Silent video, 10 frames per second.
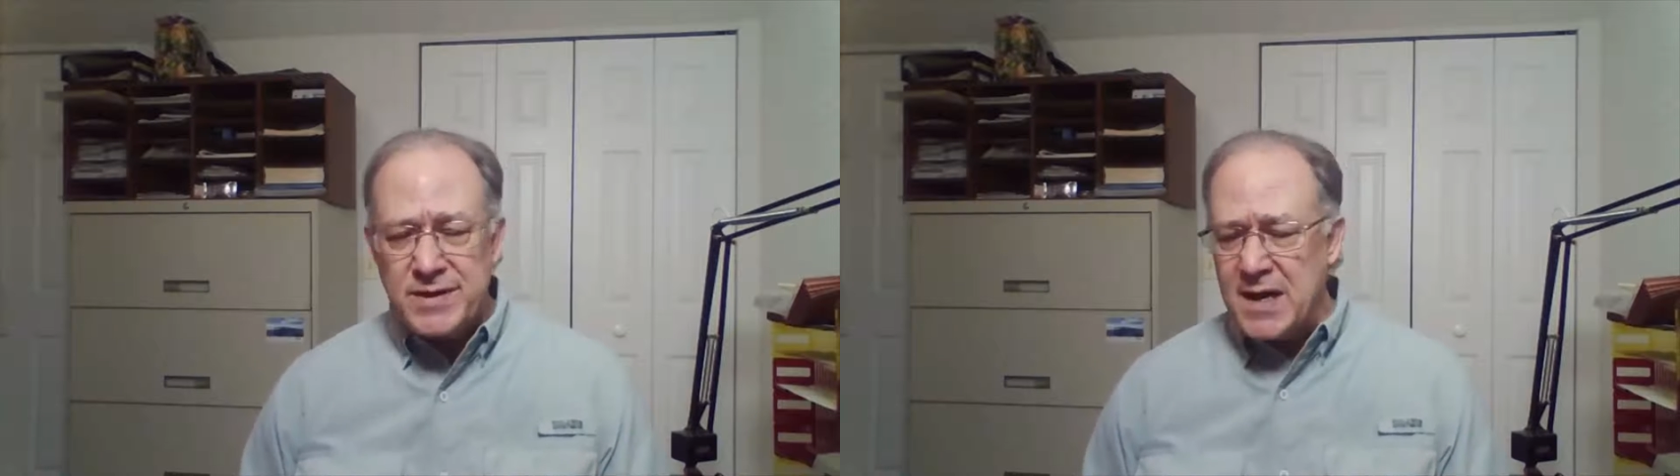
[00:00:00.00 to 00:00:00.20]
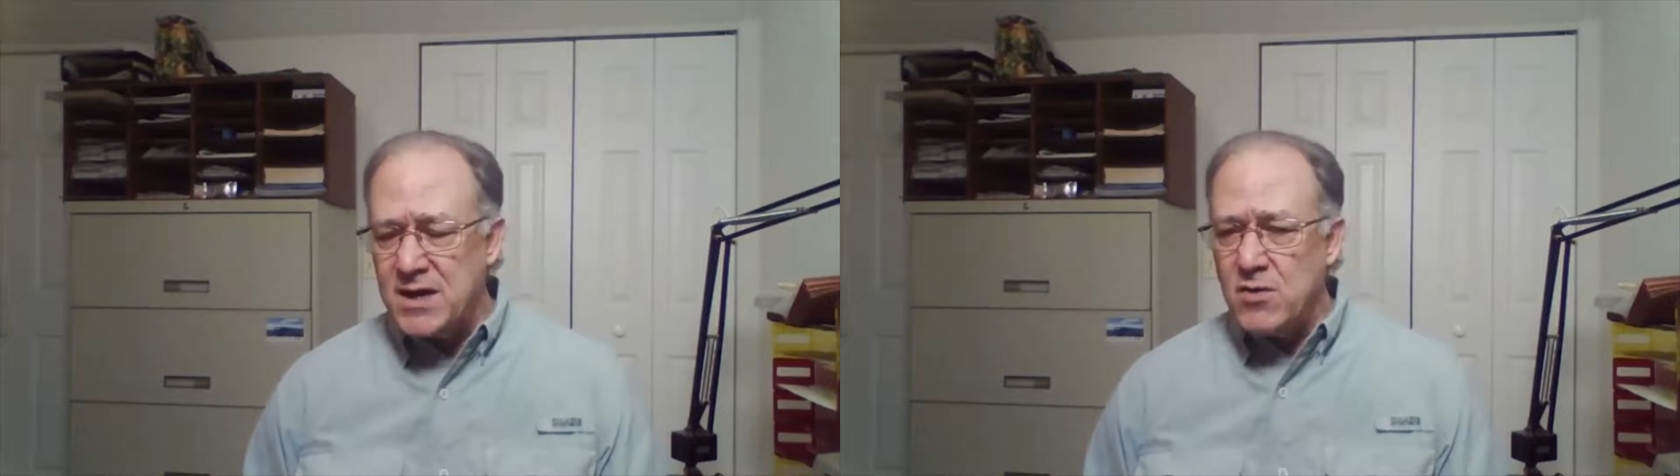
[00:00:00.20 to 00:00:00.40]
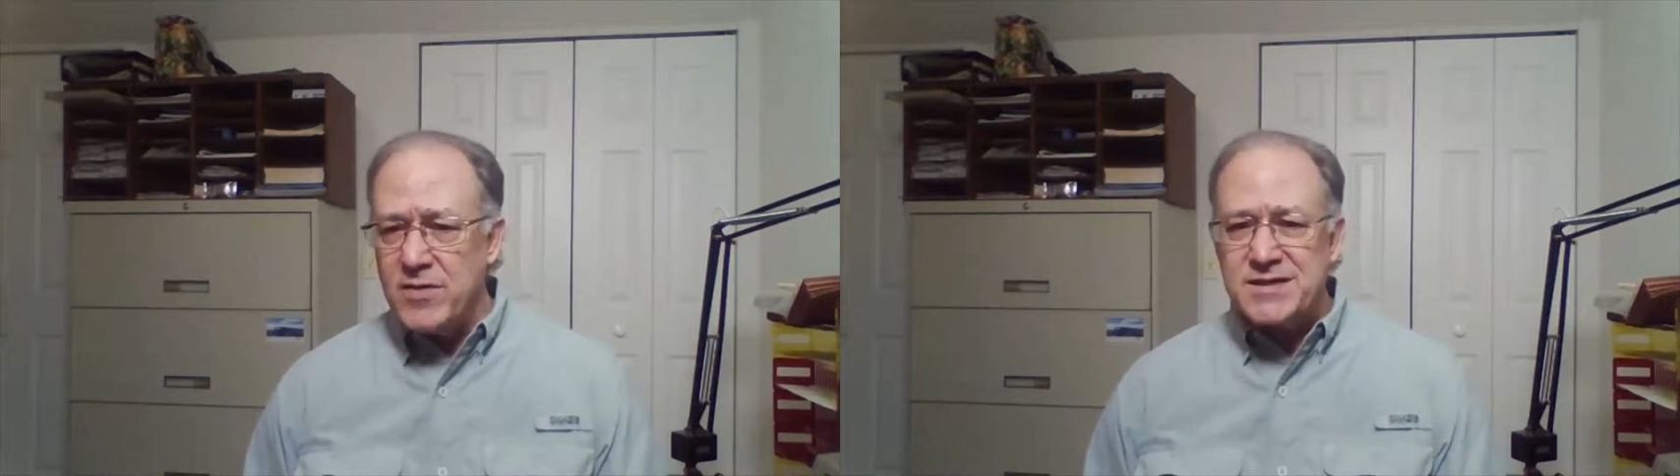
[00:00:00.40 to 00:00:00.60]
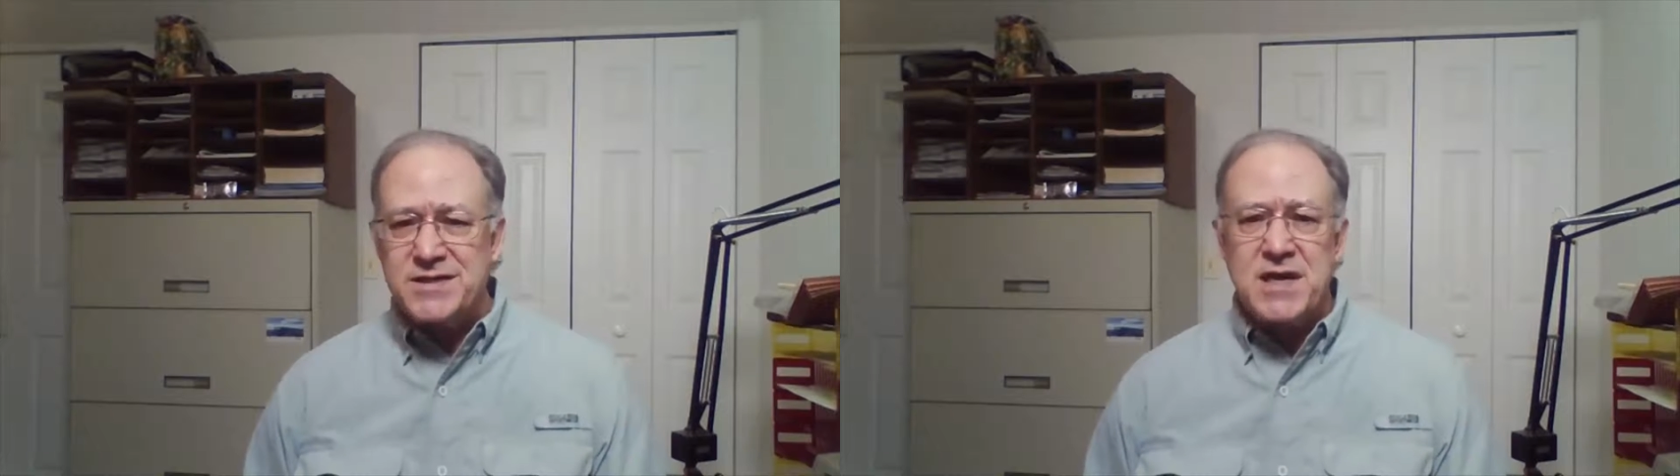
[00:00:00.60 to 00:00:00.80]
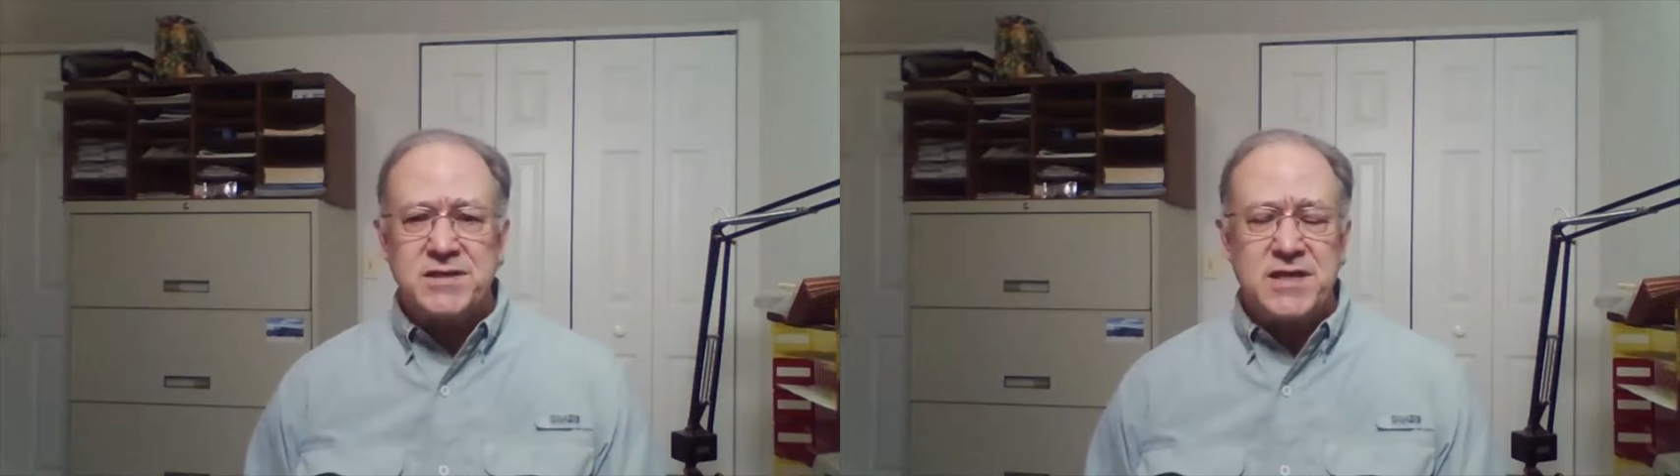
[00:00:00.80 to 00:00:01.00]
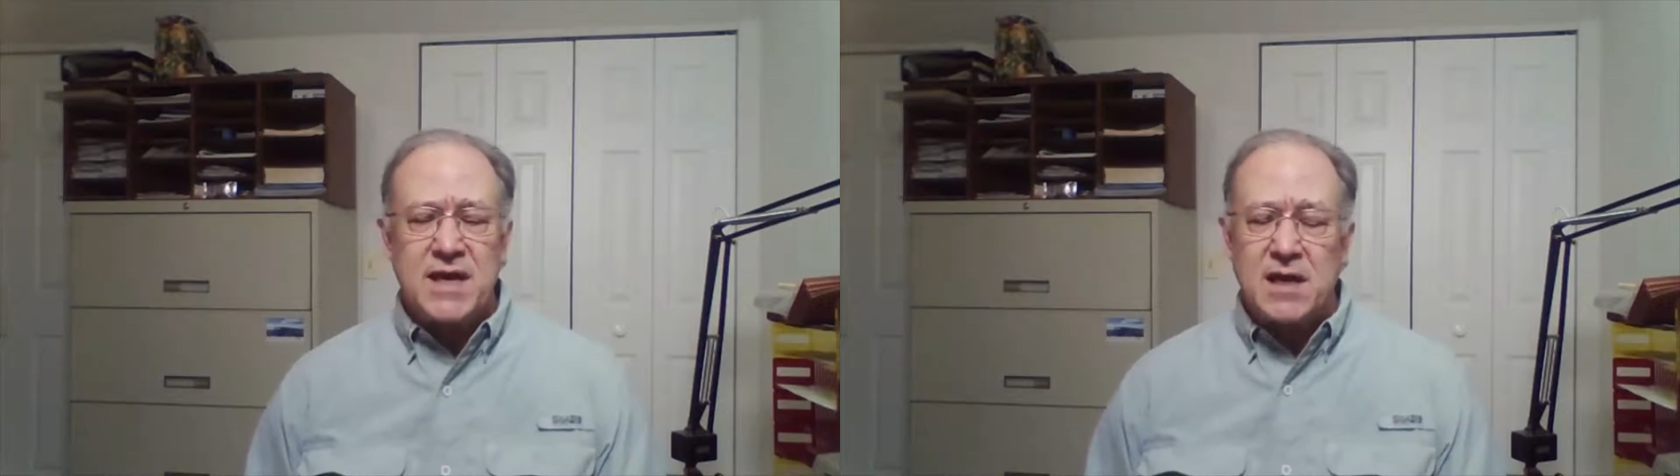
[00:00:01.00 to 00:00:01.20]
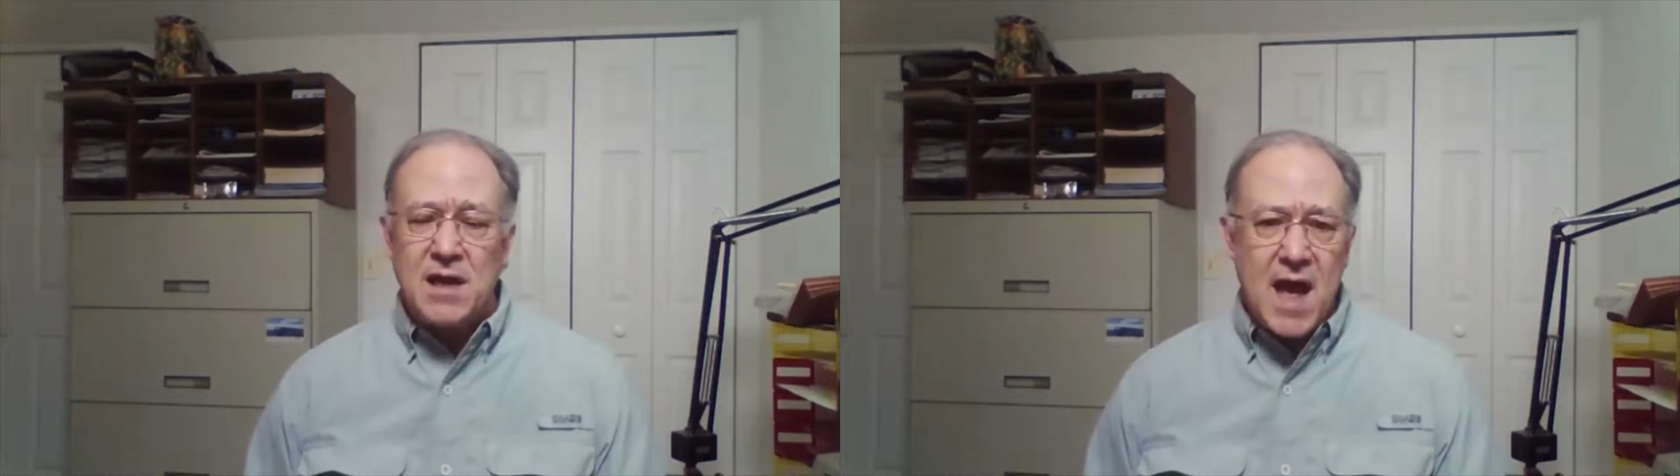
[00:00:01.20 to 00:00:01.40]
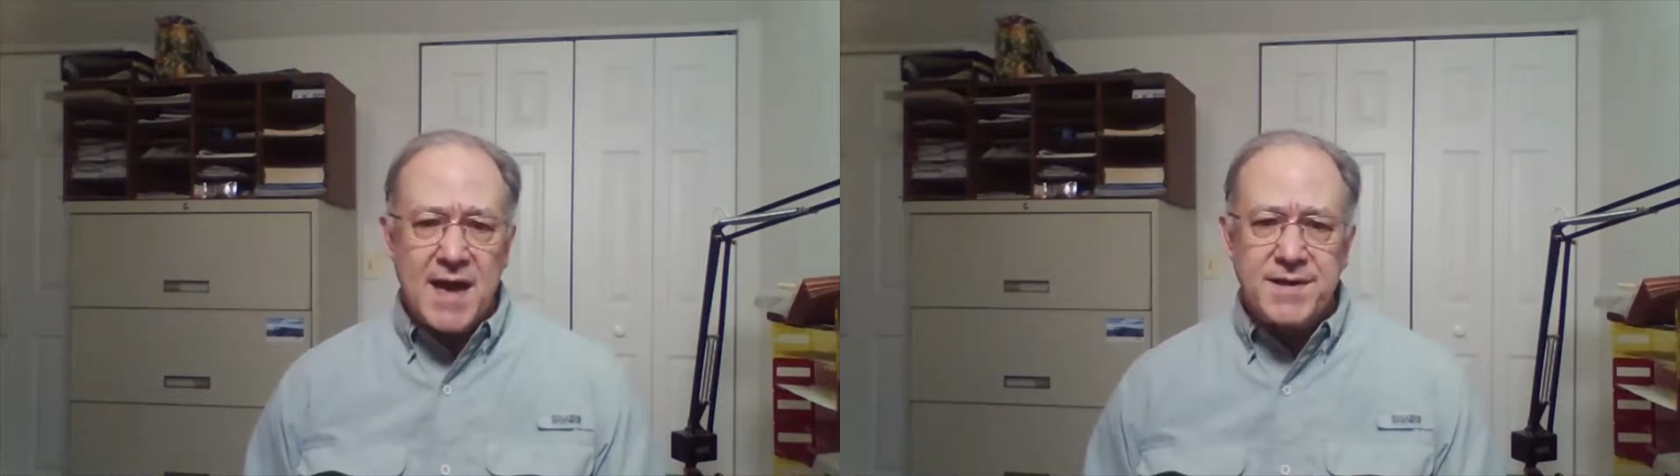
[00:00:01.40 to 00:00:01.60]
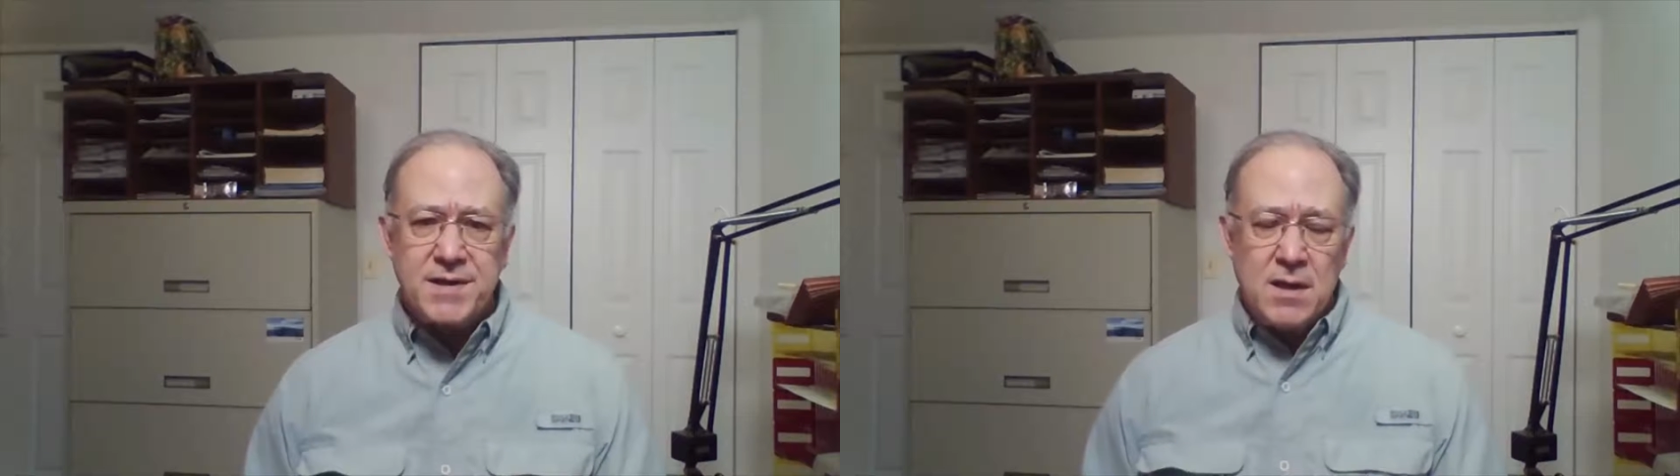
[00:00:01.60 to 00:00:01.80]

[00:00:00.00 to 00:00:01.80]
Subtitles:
And I know that sounds like a lot,